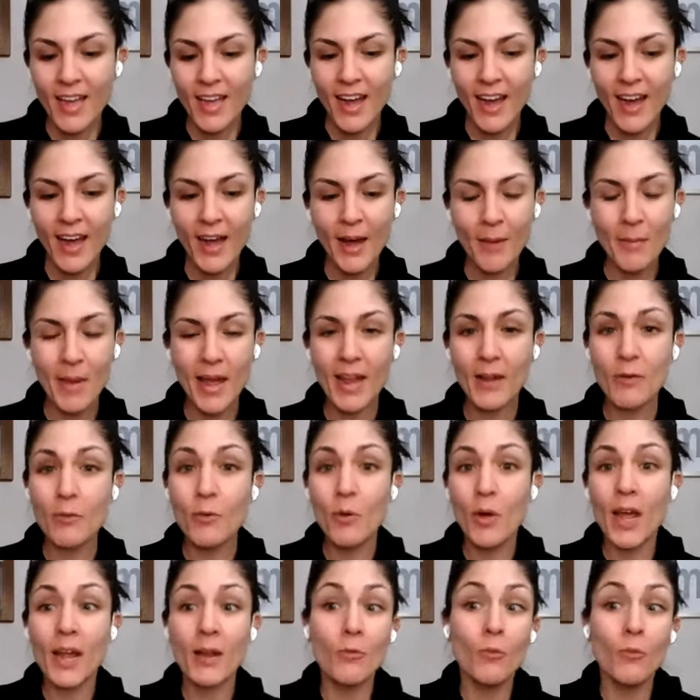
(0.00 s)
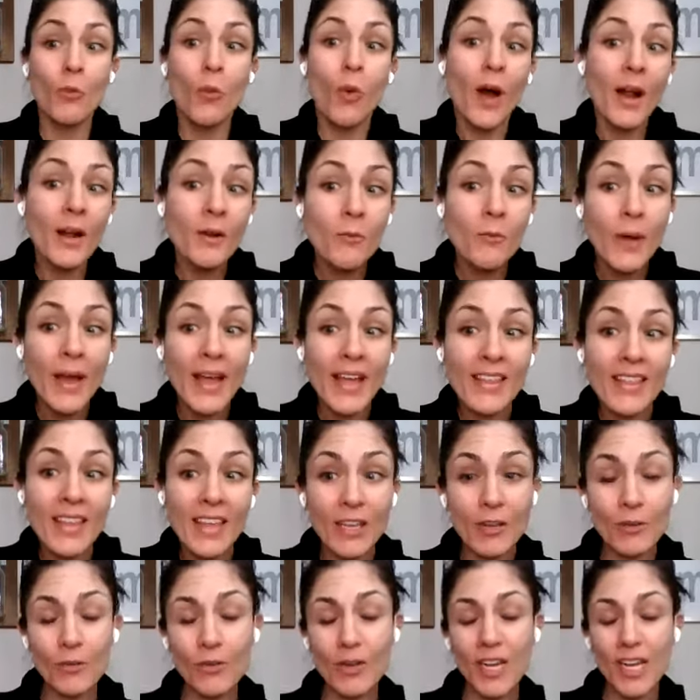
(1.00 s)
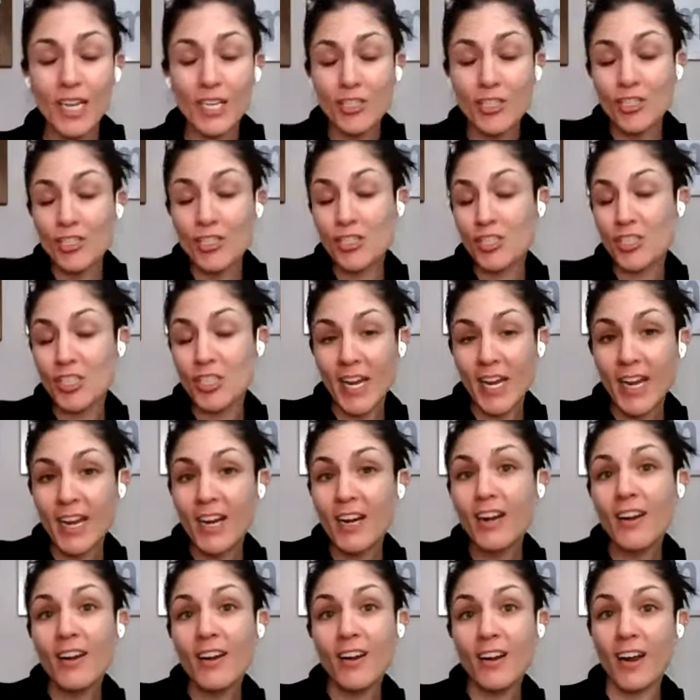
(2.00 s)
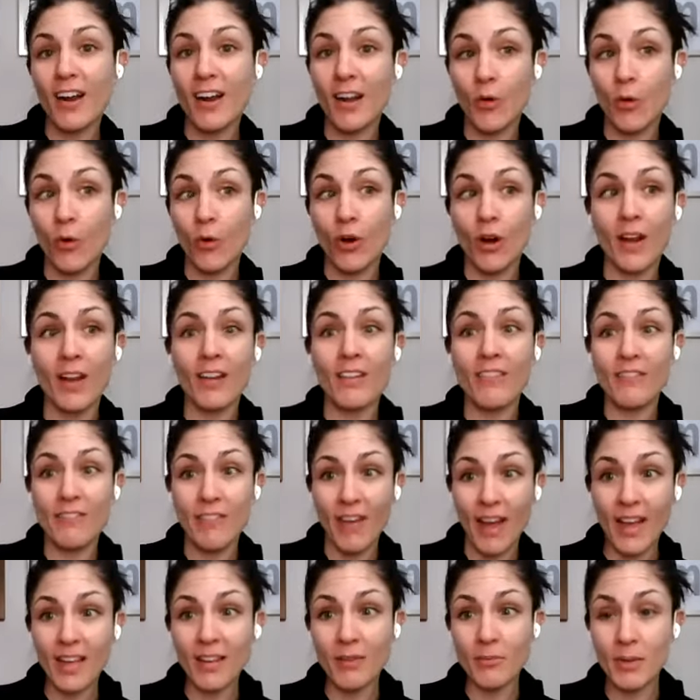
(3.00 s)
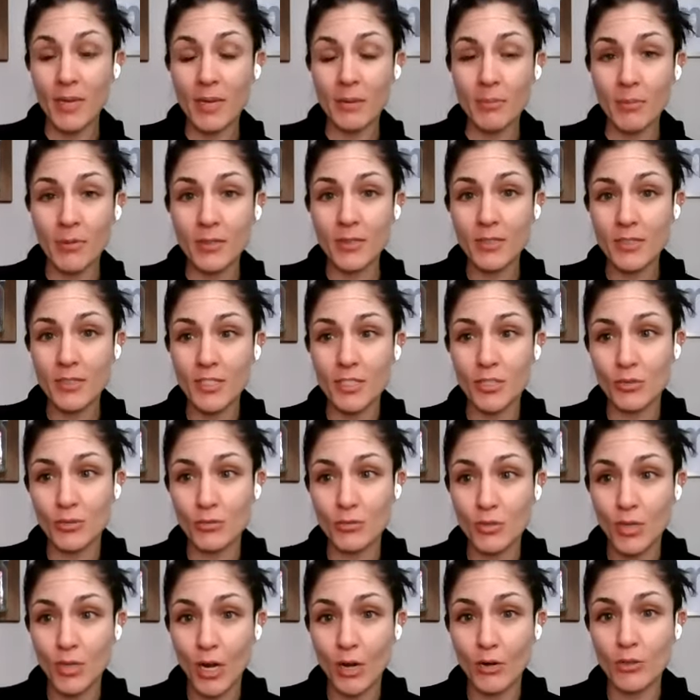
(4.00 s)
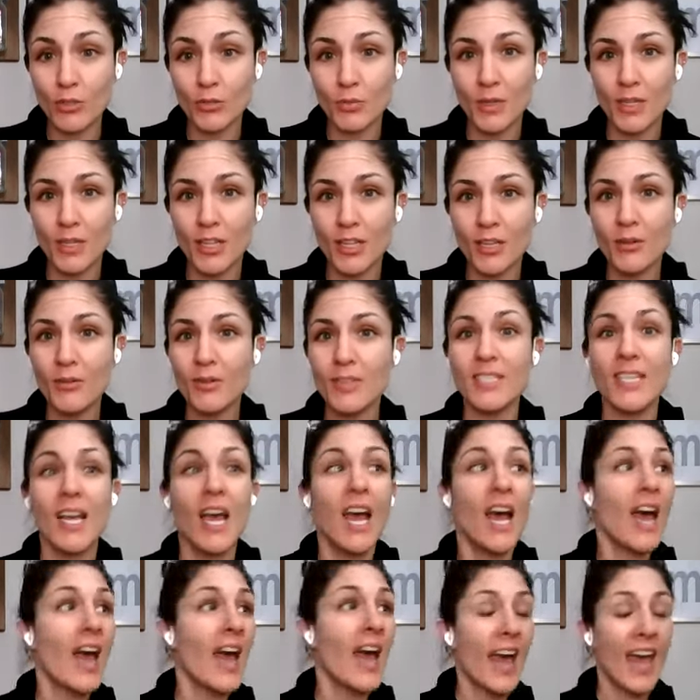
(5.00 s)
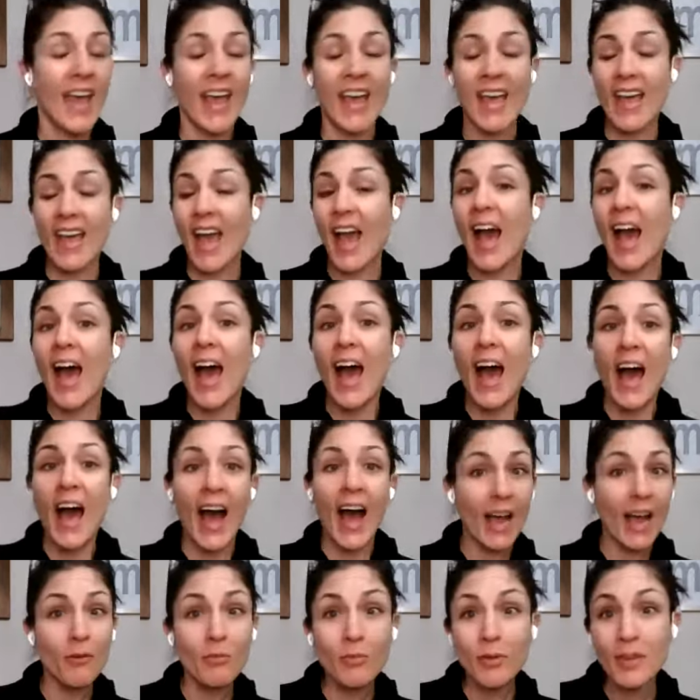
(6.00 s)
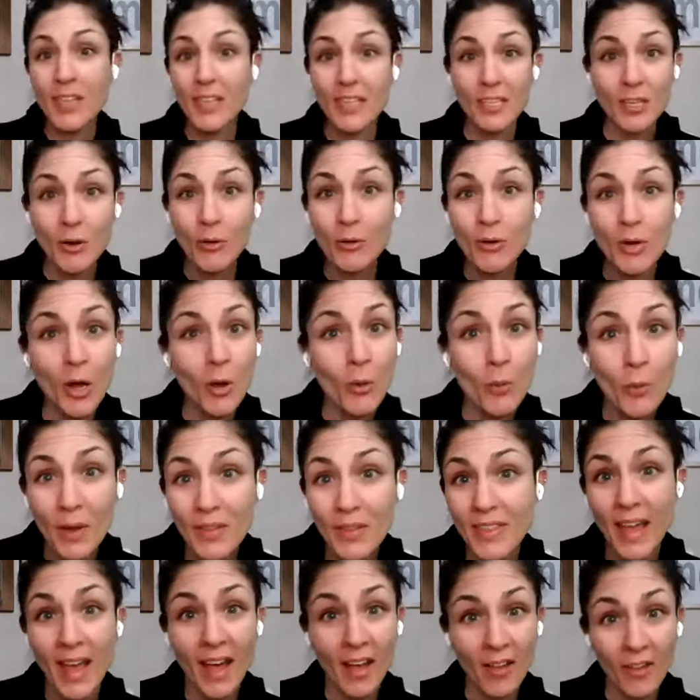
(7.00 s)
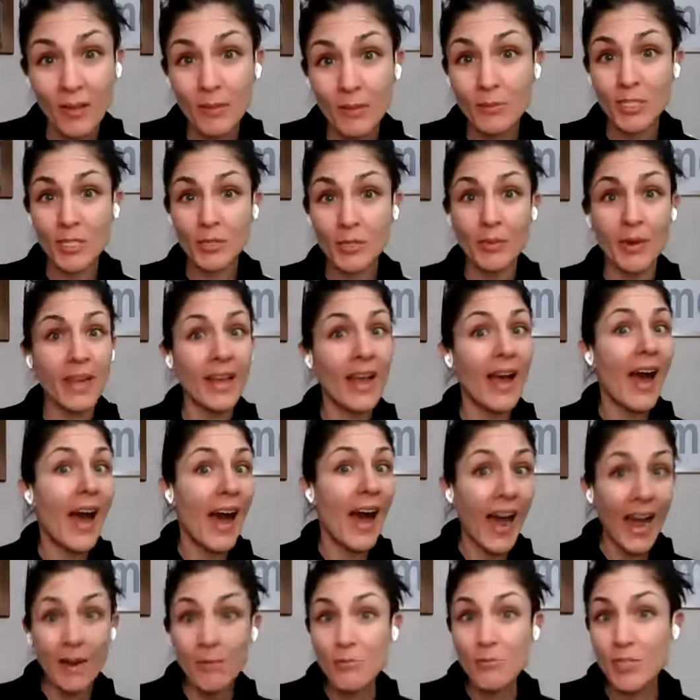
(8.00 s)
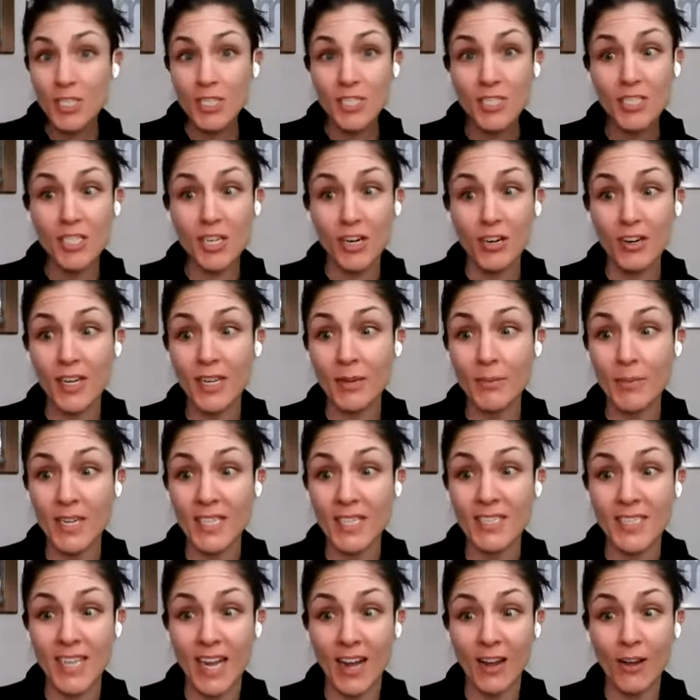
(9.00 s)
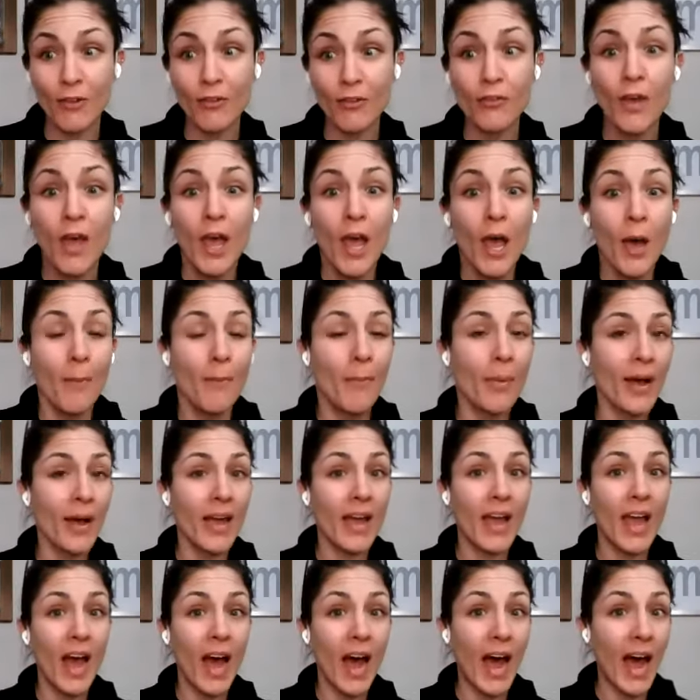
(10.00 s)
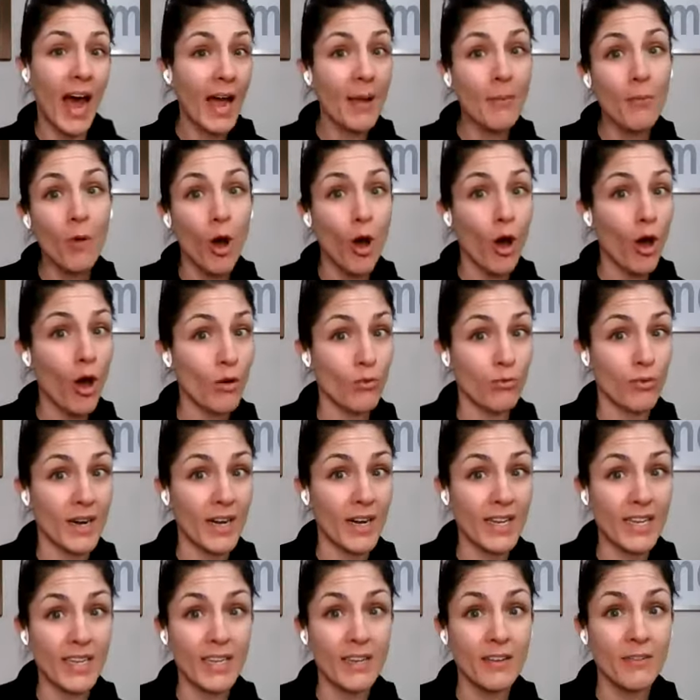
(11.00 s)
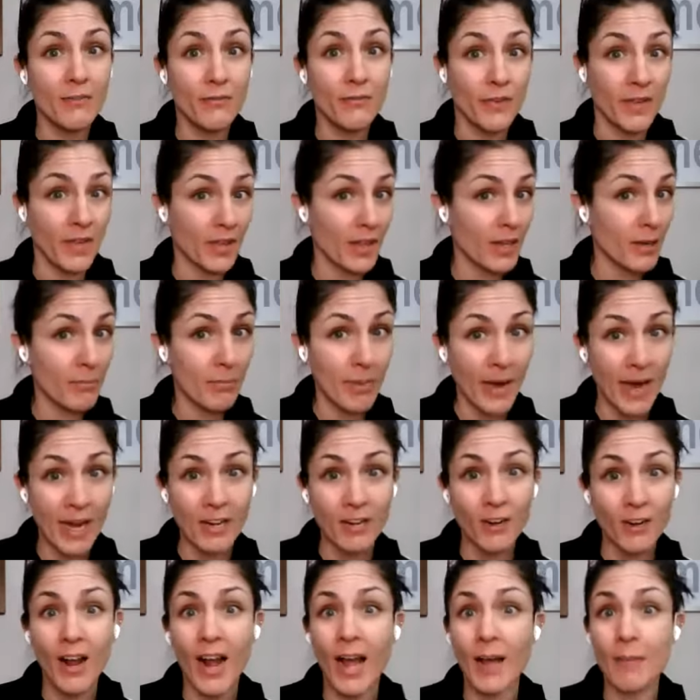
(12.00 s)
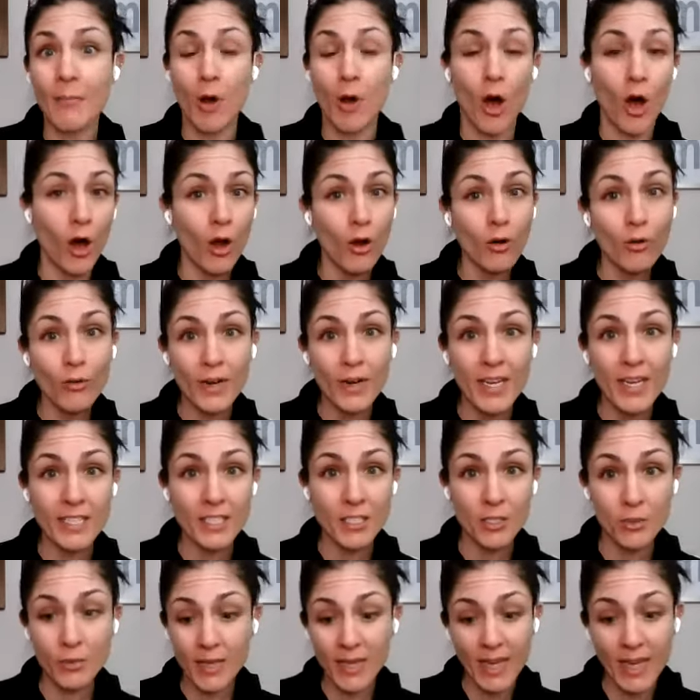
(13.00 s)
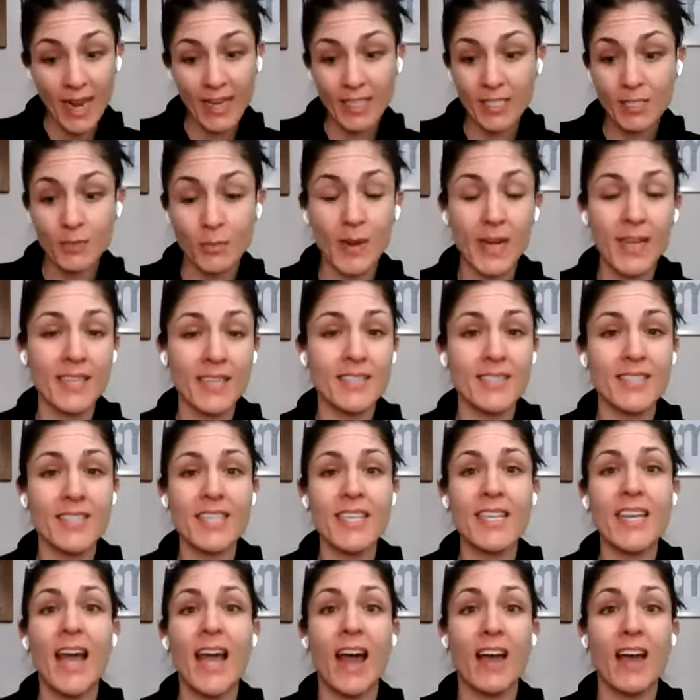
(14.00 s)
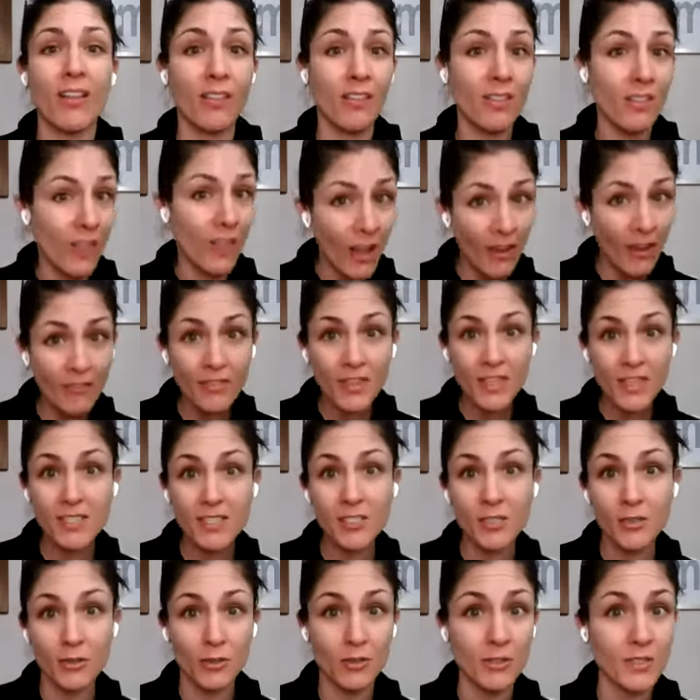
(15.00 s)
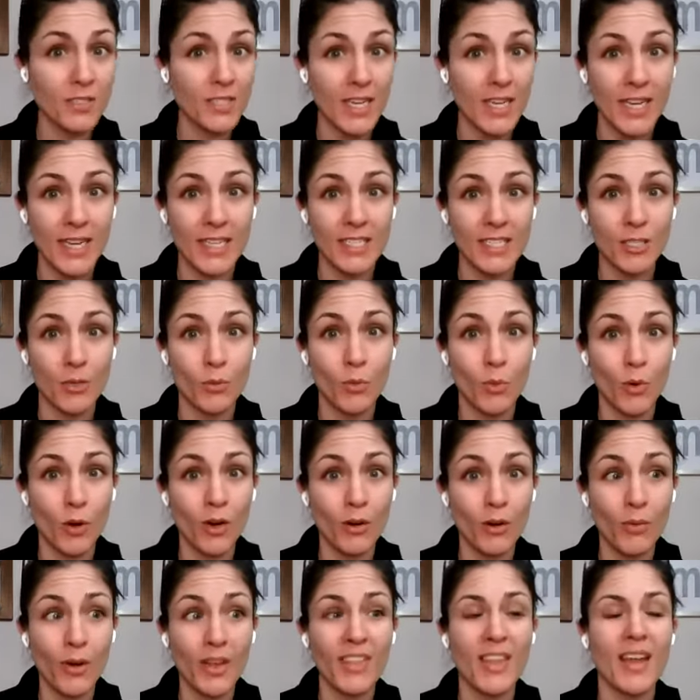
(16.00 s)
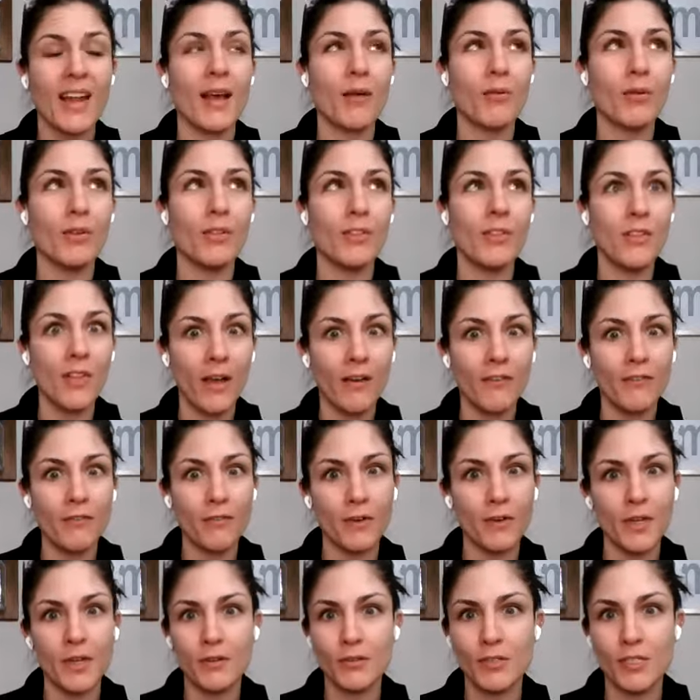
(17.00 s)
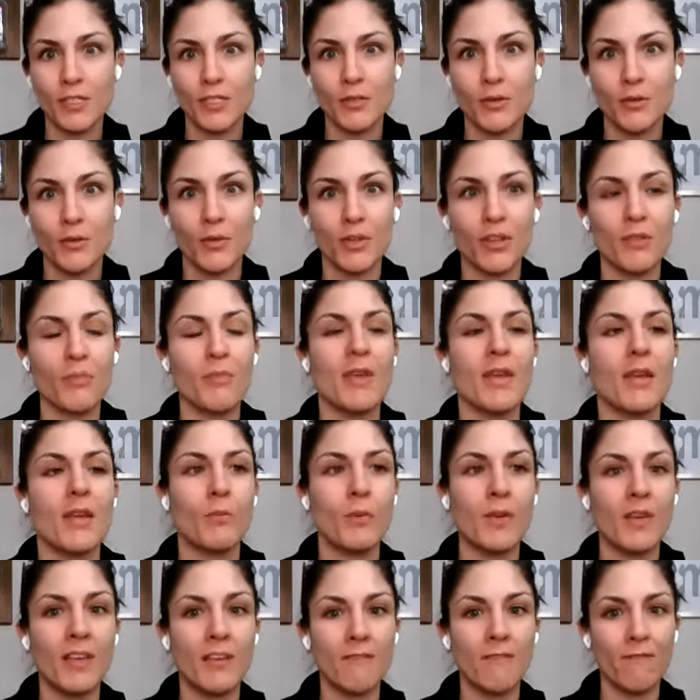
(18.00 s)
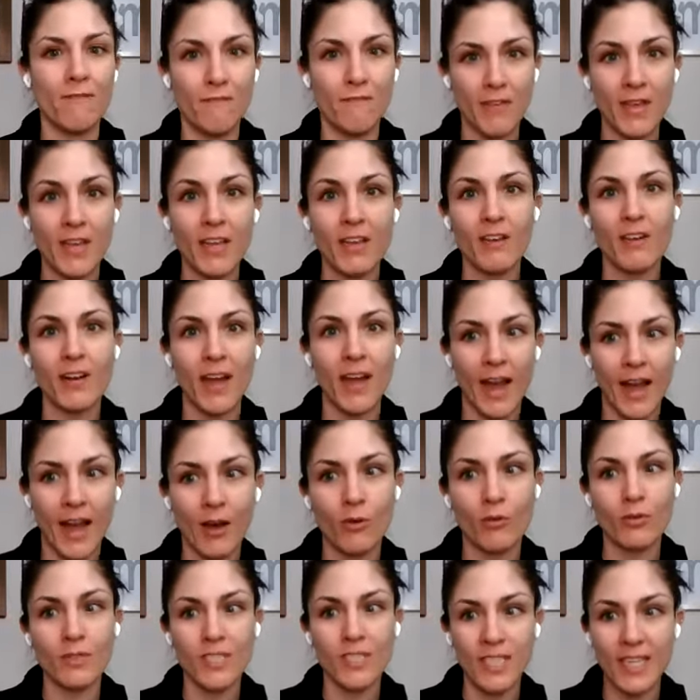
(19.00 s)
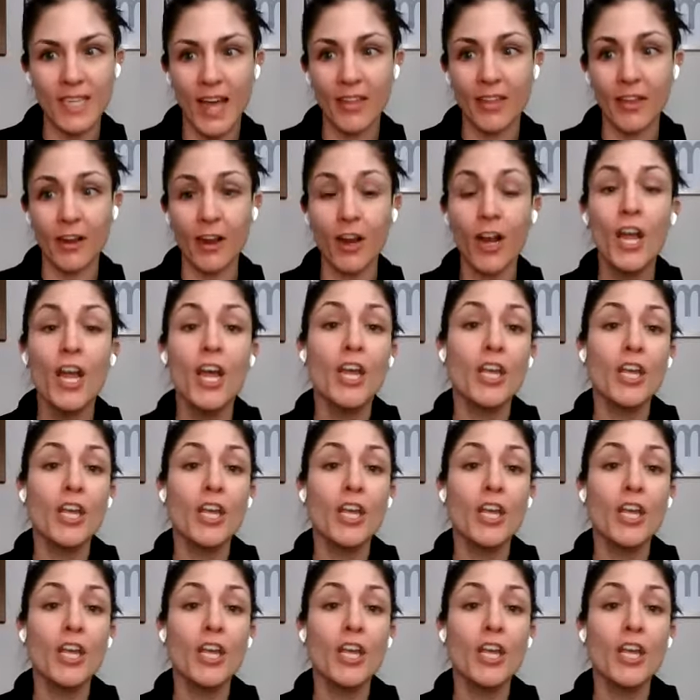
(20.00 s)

Um, and, and one way that you can share or invite people to coach with you is hey, I really don't know what the hell I'm doing. I'm just starting myself, but I'm already feeling better. I'm already doing X, Y, and Z. I love these girls that I get to work with, and I would love for you to do it with me and we can figure it out together.